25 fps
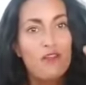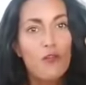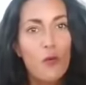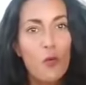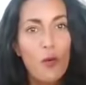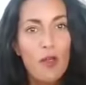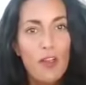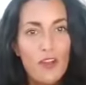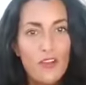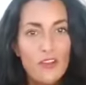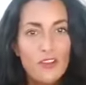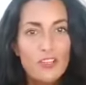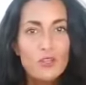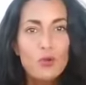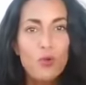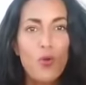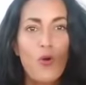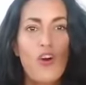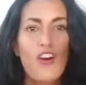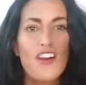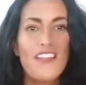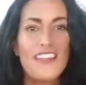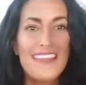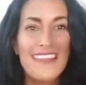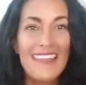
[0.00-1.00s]
of where you
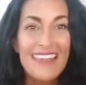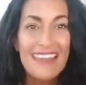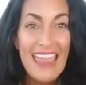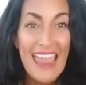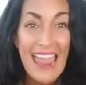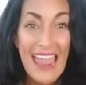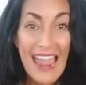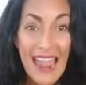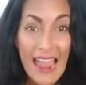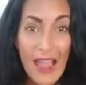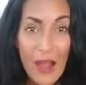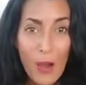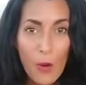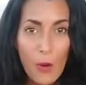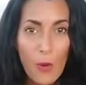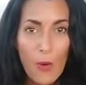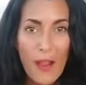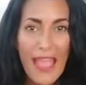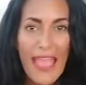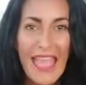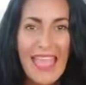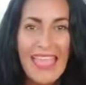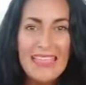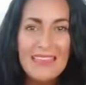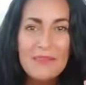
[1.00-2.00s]
are now
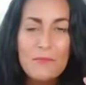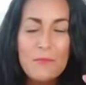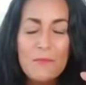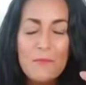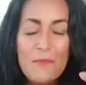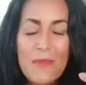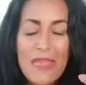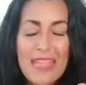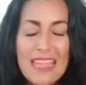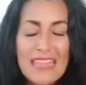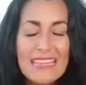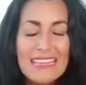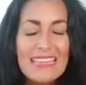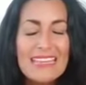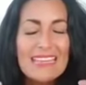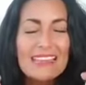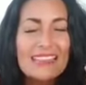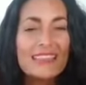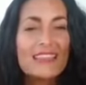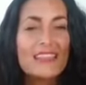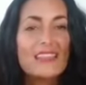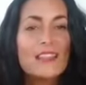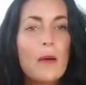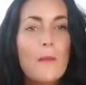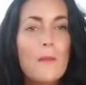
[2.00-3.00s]
and make it
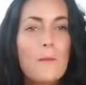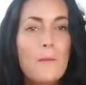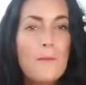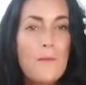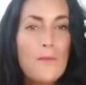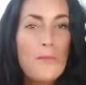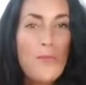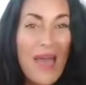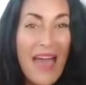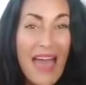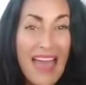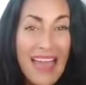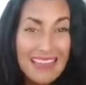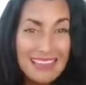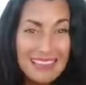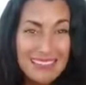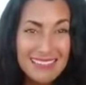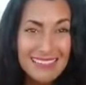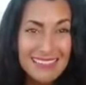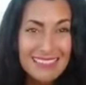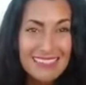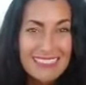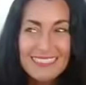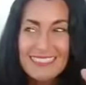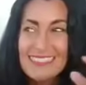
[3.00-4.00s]
the
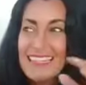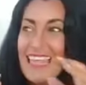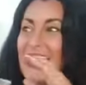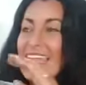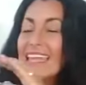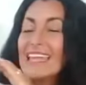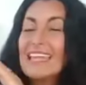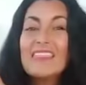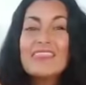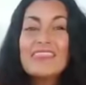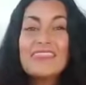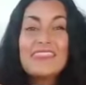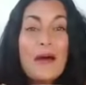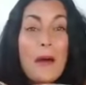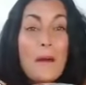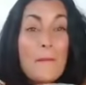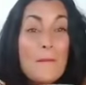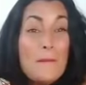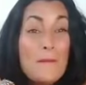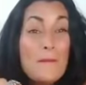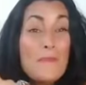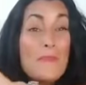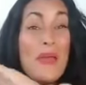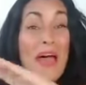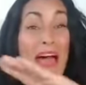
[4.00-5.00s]
best, like
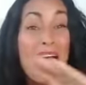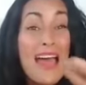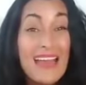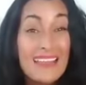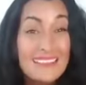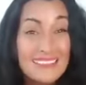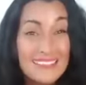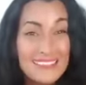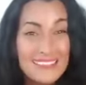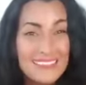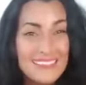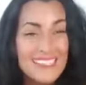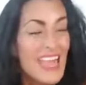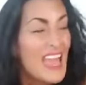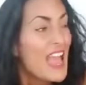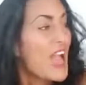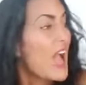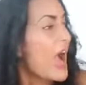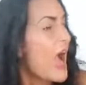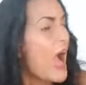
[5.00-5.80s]
the best.